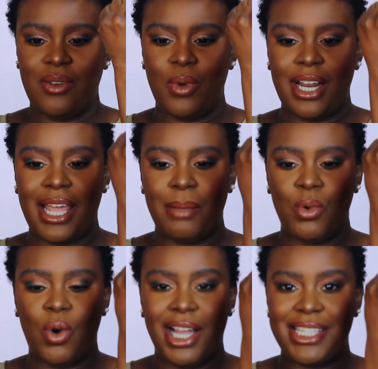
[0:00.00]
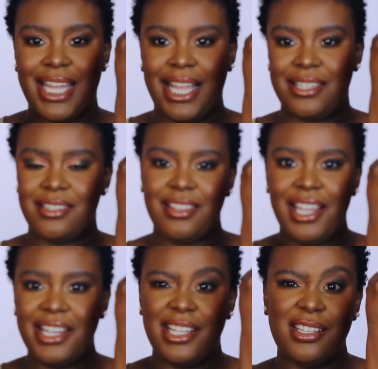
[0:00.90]
When I am quite tanned,
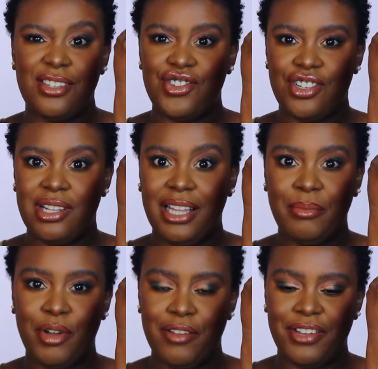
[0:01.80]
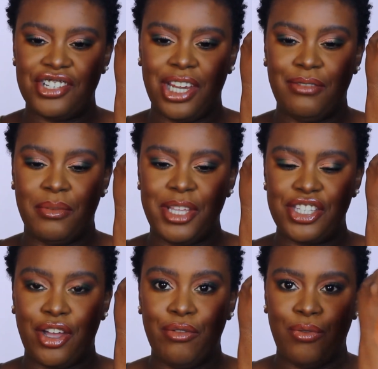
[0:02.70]
this is just like the perfect shade for me
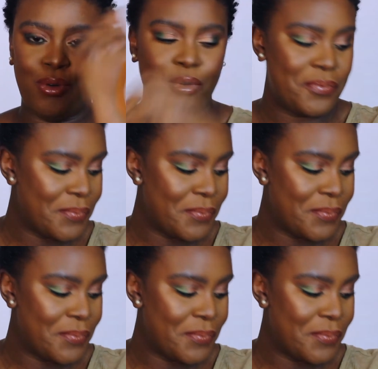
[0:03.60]
to go for.